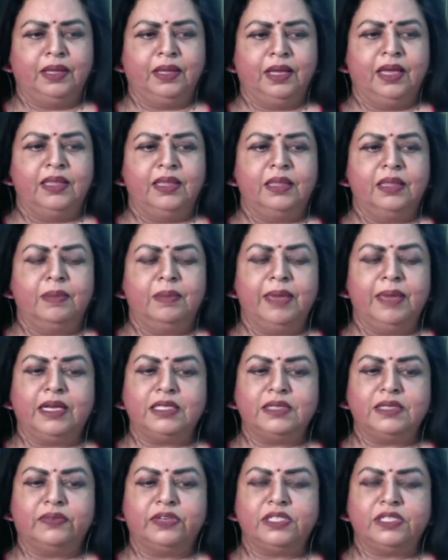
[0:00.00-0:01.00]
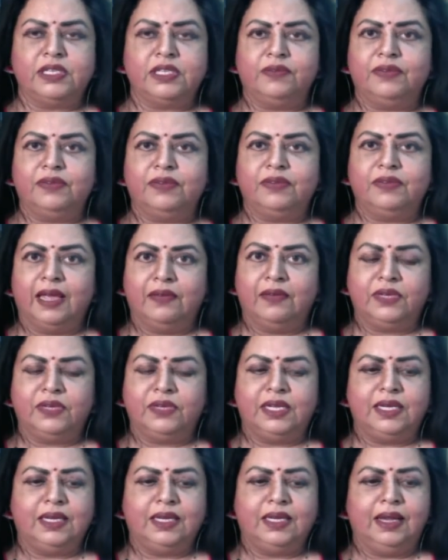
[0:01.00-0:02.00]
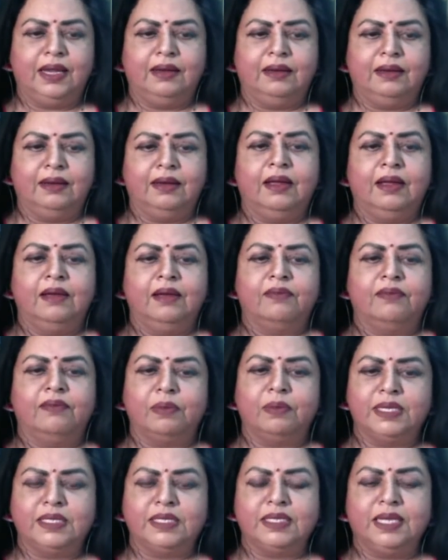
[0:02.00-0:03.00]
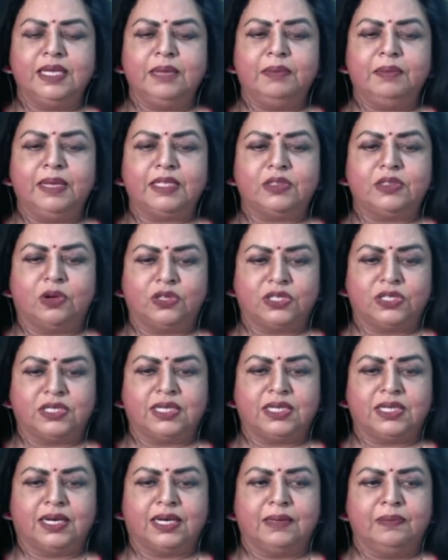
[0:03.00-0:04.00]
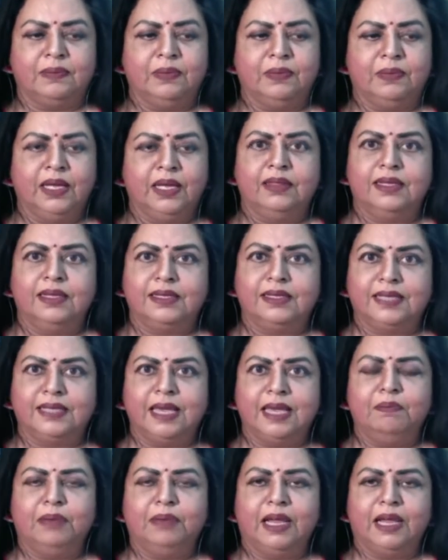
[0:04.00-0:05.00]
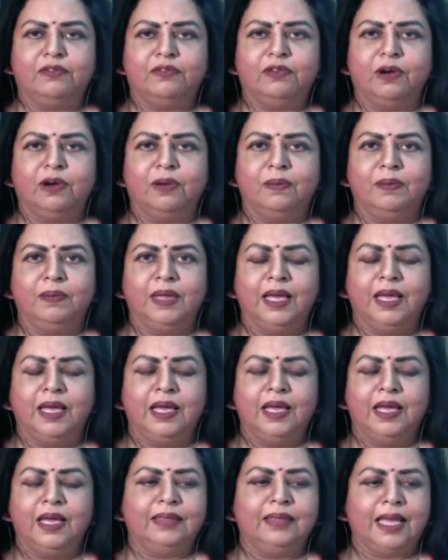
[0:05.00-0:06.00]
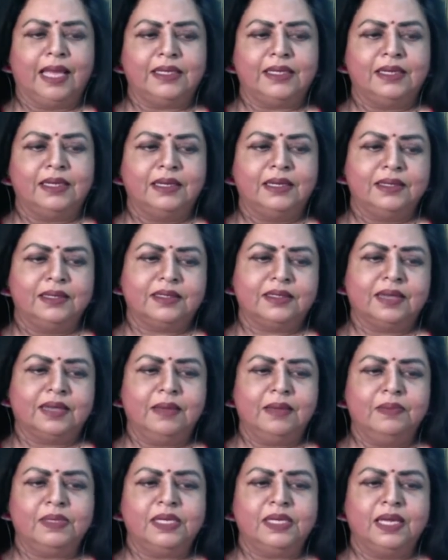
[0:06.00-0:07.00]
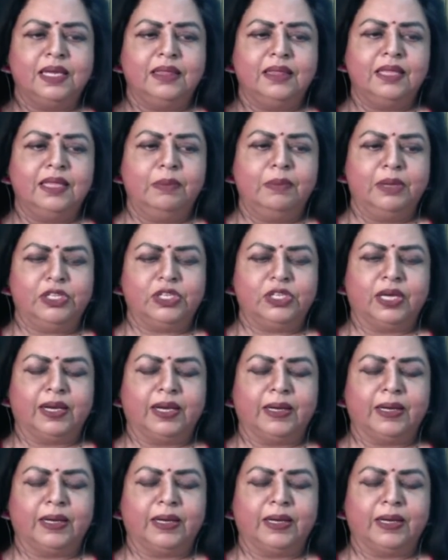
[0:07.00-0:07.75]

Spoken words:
The makers have received a hefty deal from Disney plus Hotstar, the same platform that screamed Dil Bechara.